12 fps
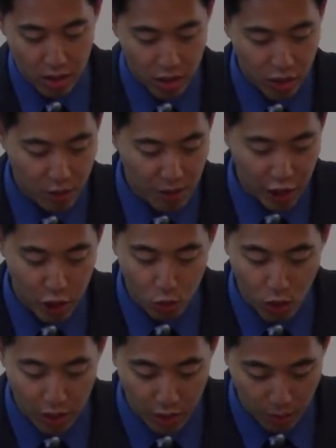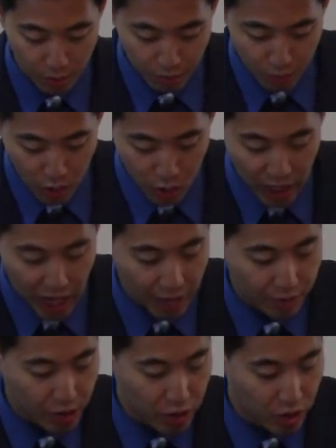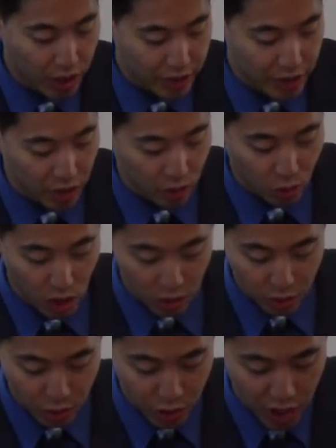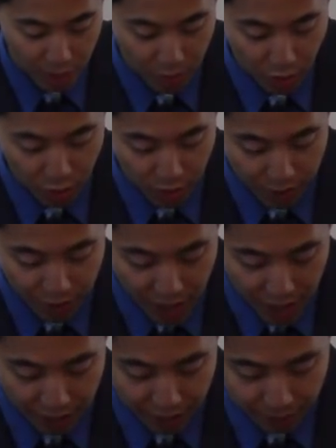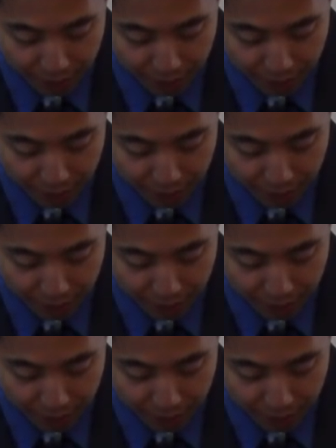Just makes you wonder. Okay, let's look at 2 Chronicles chapter 35.